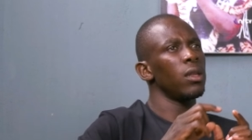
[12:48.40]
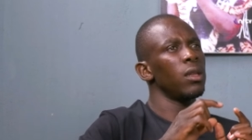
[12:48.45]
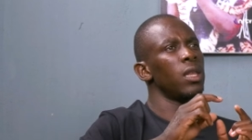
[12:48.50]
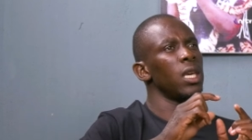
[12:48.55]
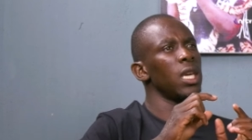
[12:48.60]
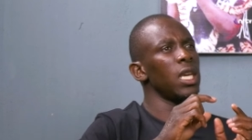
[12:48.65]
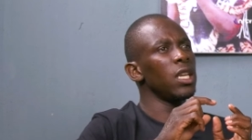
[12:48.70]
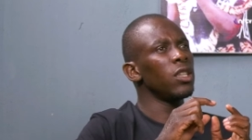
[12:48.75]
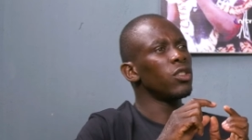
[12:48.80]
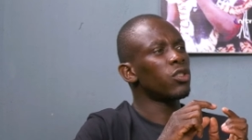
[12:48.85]

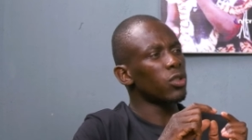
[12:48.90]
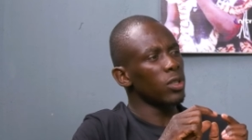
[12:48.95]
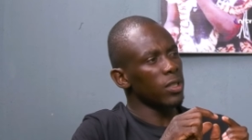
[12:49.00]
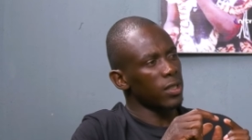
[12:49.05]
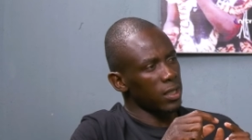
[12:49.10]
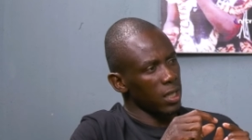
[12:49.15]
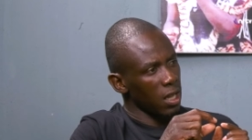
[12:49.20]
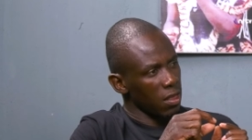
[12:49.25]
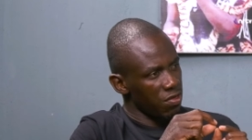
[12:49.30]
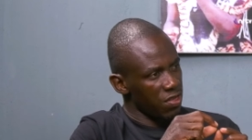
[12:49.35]
the
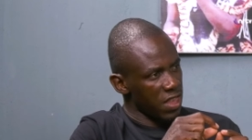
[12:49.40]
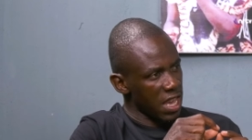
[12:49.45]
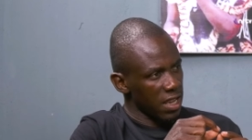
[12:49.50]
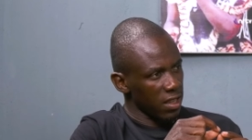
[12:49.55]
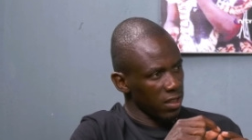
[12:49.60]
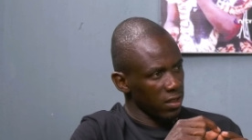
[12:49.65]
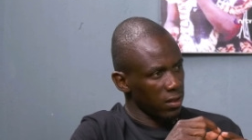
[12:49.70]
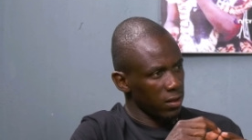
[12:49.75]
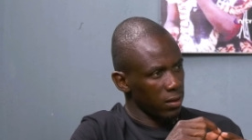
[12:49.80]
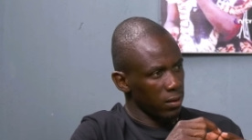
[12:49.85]
interesting
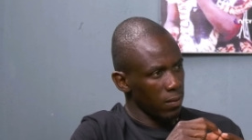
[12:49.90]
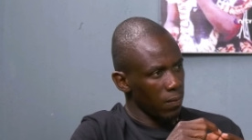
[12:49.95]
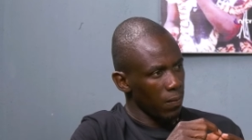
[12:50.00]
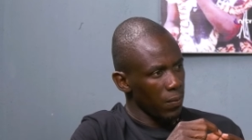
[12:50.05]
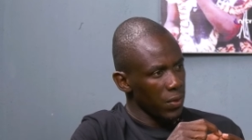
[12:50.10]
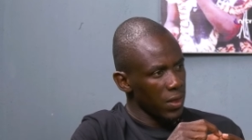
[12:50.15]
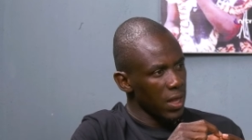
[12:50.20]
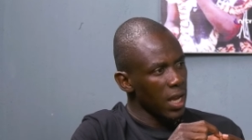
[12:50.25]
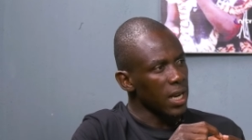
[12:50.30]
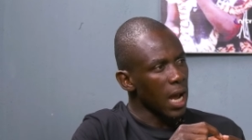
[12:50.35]
things
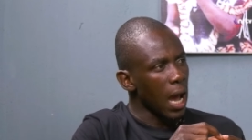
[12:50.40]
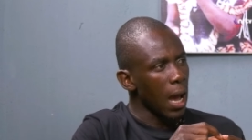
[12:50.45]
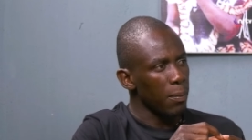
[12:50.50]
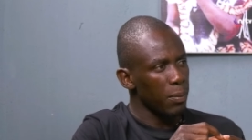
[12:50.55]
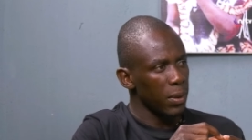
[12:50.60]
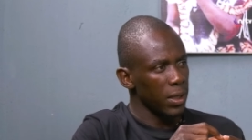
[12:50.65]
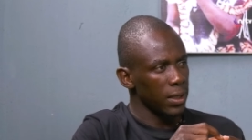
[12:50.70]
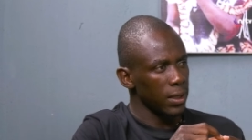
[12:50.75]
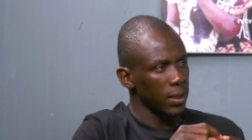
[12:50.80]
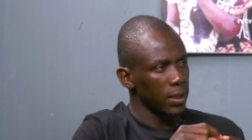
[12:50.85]
that
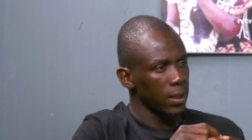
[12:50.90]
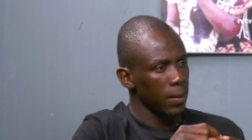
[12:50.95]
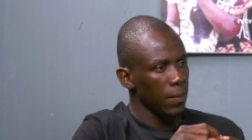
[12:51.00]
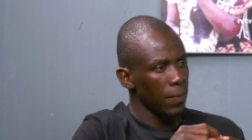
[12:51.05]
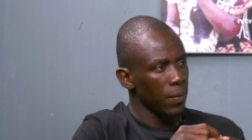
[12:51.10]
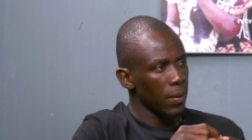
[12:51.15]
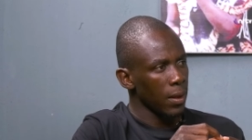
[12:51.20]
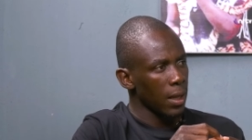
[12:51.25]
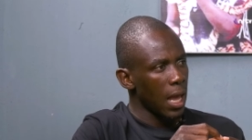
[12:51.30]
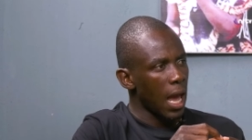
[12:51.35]
happened
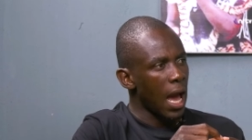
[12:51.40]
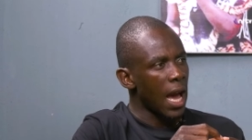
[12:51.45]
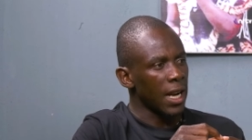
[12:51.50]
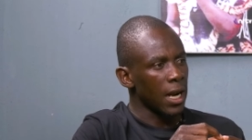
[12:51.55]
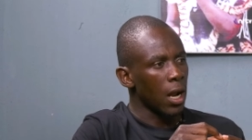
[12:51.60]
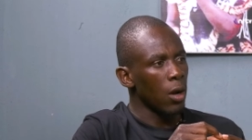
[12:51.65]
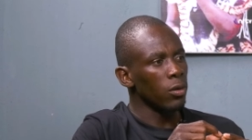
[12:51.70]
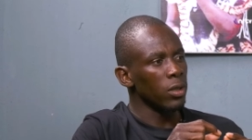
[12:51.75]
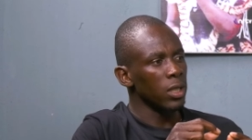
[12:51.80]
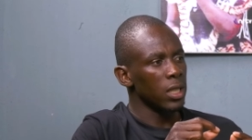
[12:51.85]

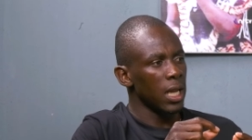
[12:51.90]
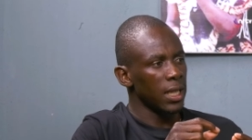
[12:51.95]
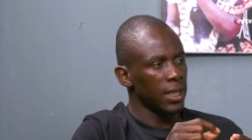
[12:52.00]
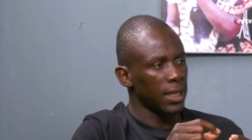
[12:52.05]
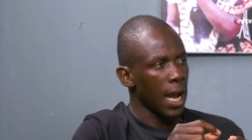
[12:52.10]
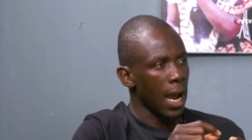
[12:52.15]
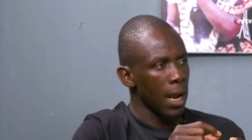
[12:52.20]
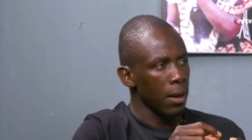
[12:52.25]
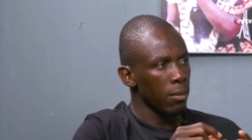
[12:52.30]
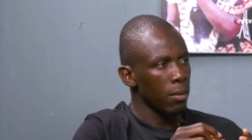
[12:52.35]
around that
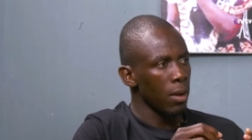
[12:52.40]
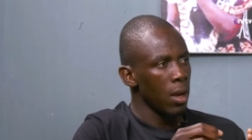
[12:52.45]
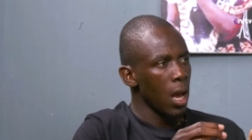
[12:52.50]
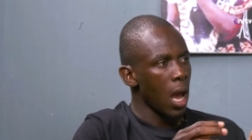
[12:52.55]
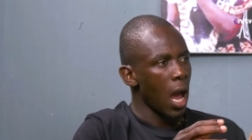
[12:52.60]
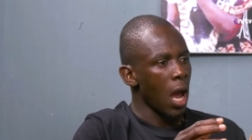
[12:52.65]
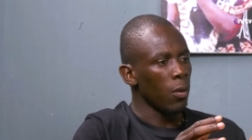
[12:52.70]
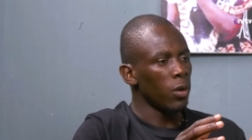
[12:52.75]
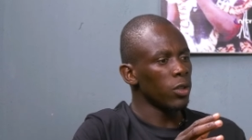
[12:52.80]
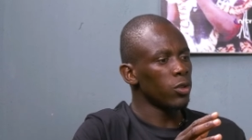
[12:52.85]
time,
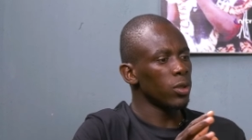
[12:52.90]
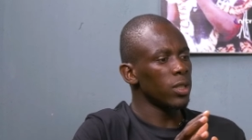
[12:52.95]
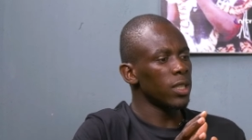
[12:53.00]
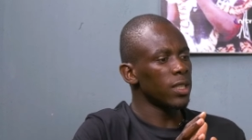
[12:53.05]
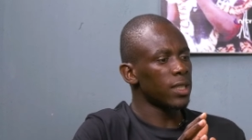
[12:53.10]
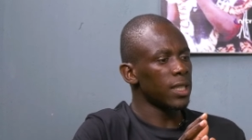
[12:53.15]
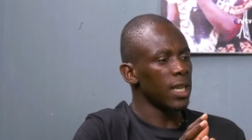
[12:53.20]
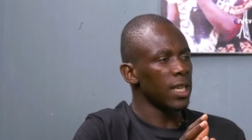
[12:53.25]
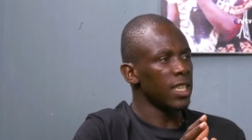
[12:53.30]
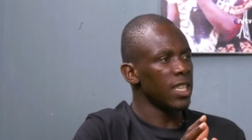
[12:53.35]
I want to
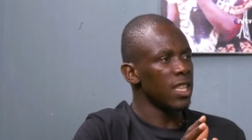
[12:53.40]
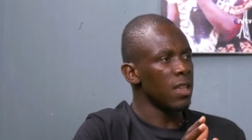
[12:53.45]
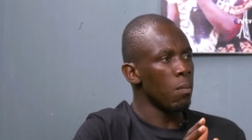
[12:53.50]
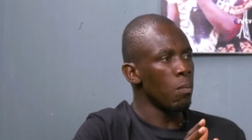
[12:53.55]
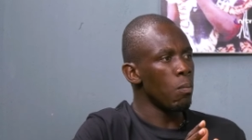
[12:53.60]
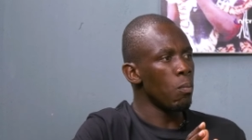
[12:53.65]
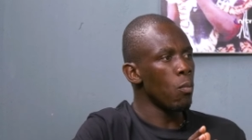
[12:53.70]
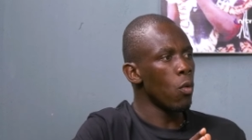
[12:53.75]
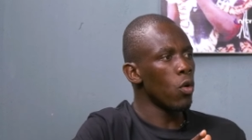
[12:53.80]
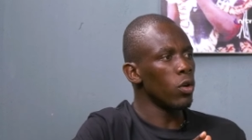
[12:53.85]
understand the
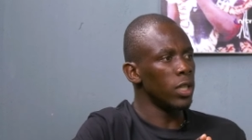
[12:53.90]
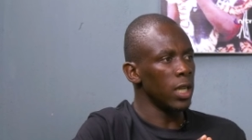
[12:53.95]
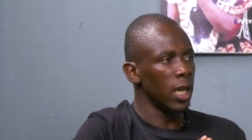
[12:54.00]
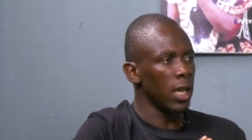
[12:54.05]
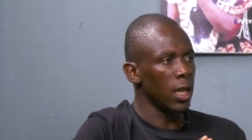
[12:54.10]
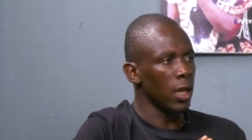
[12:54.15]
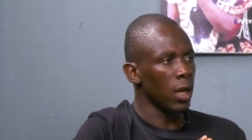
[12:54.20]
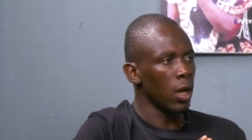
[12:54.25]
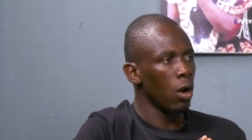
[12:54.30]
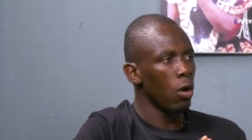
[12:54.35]

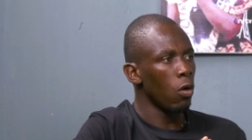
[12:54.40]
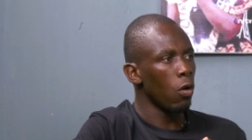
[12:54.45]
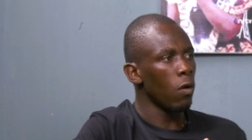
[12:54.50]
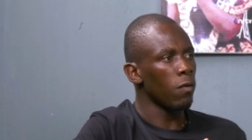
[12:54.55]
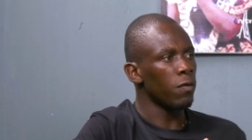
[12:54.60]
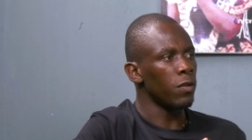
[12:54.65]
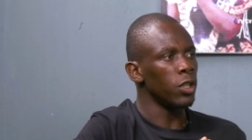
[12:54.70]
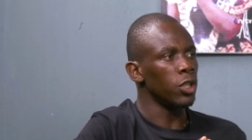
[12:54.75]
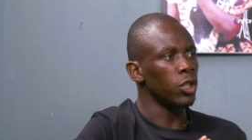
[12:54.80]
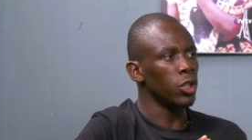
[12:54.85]
modeling
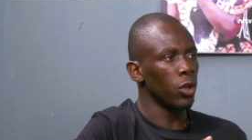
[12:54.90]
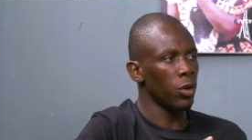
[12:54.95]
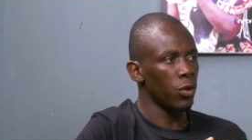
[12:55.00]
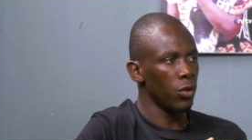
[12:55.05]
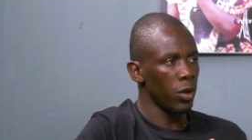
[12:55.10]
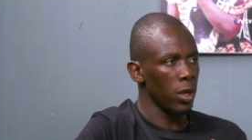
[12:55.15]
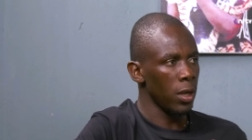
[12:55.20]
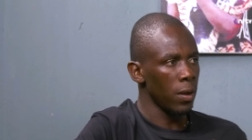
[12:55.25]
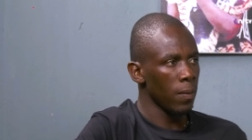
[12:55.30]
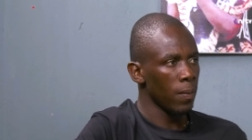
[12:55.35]
of the
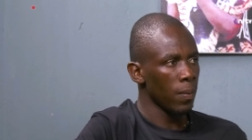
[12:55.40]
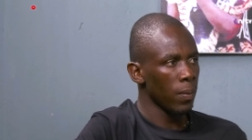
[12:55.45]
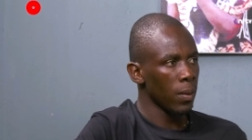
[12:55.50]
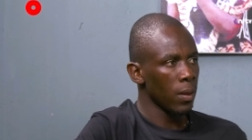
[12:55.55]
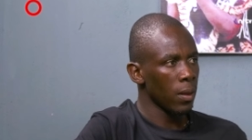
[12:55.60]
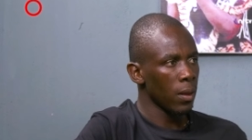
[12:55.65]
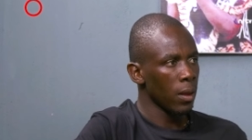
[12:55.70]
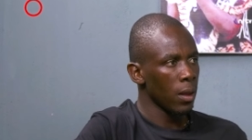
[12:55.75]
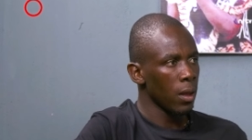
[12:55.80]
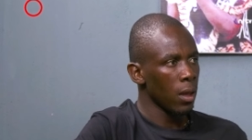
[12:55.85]
genre
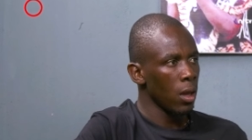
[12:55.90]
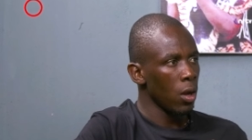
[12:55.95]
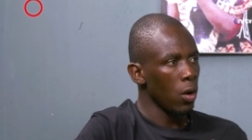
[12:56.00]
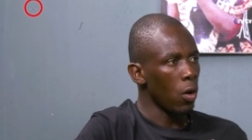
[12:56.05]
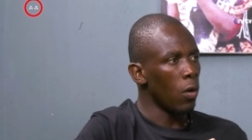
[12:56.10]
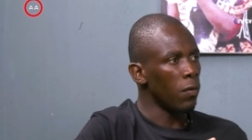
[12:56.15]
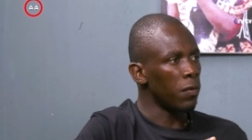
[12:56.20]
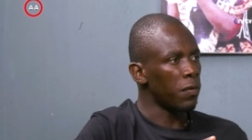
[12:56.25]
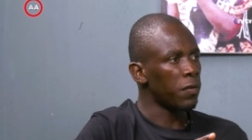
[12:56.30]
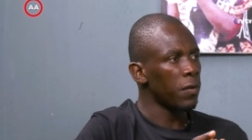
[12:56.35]

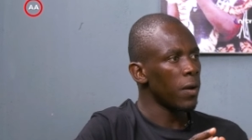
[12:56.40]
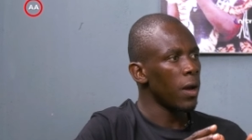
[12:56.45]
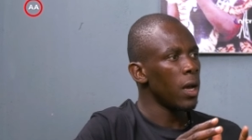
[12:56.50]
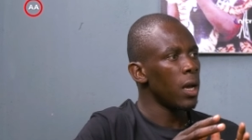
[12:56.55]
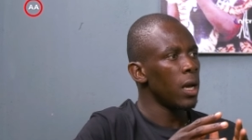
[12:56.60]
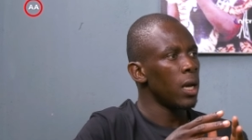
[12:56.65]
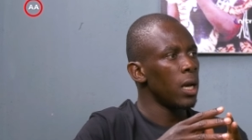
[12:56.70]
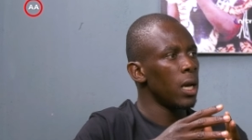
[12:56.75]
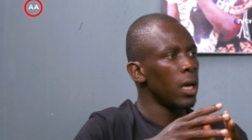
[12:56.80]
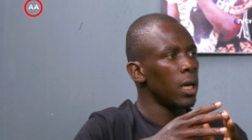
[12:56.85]
of
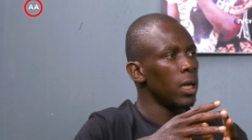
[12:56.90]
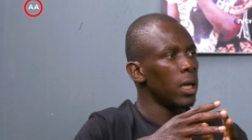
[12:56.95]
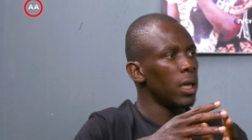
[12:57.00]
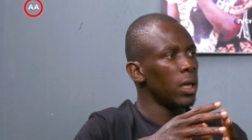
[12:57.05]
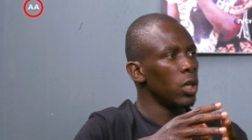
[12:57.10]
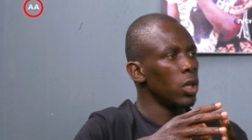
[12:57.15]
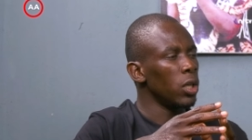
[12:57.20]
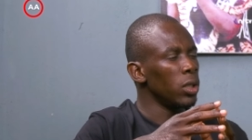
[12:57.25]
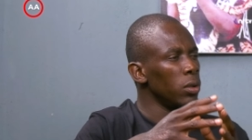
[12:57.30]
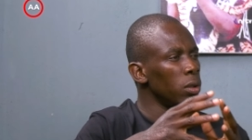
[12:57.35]

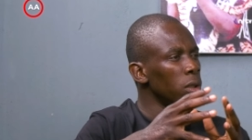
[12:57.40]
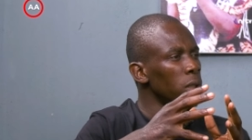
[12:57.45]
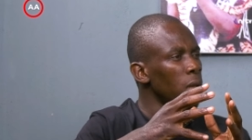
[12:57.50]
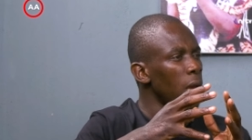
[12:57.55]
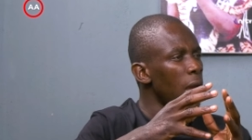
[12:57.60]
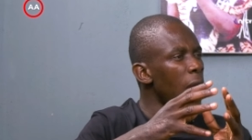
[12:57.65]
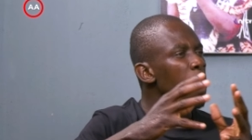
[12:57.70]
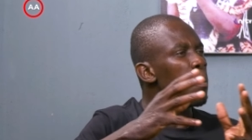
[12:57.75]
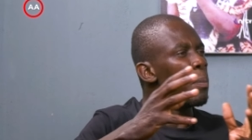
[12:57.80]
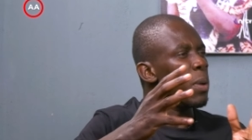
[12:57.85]
eh,
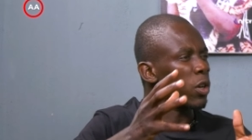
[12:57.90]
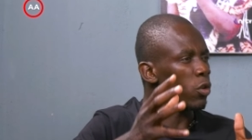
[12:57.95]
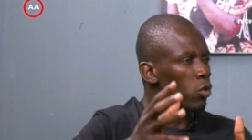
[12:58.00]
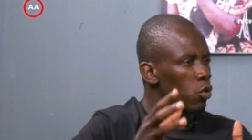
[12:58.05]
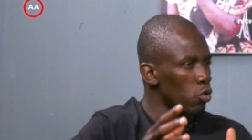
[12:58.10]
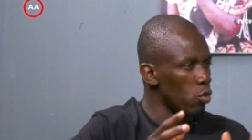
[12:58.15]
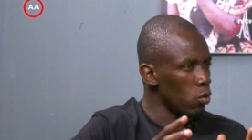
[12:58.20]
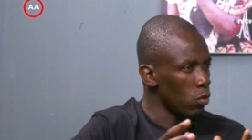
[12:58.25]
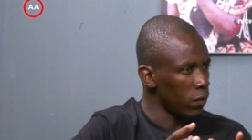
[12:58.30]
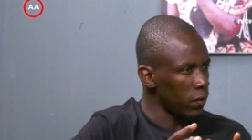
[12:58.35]
urban
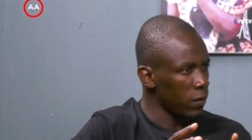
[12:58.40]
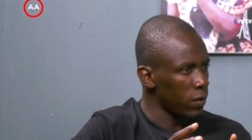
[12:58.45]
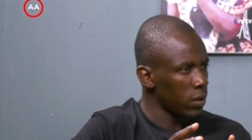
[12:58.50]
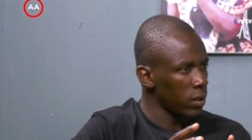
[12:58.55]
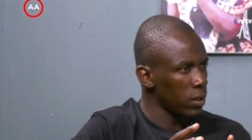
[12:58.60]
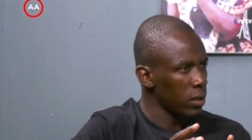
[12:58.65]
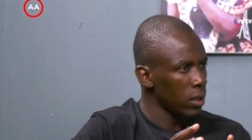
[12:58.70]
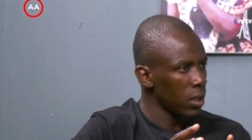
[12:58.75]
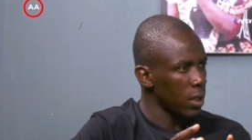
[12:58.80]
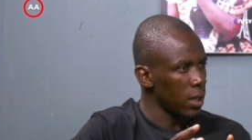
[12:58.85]

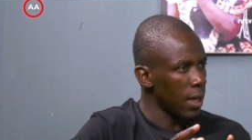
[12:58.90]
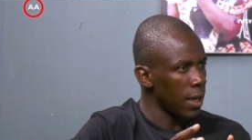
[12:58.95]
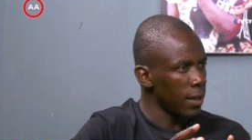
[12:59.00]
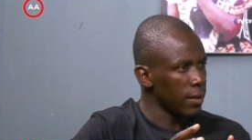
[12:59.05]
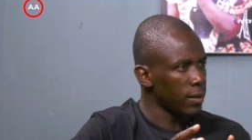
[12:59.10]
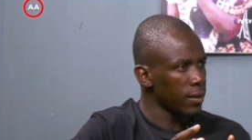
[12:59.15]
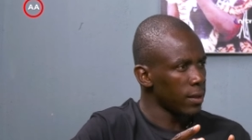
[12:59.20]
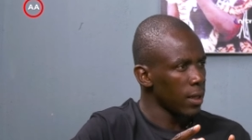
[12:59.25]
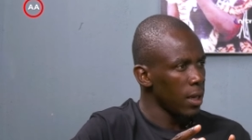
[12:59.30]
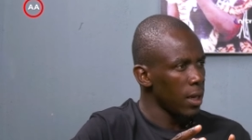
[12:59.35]
grooves.
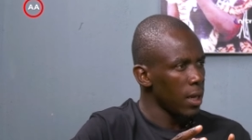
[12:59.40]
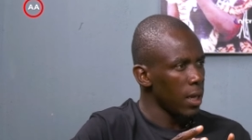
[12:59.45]
Yes?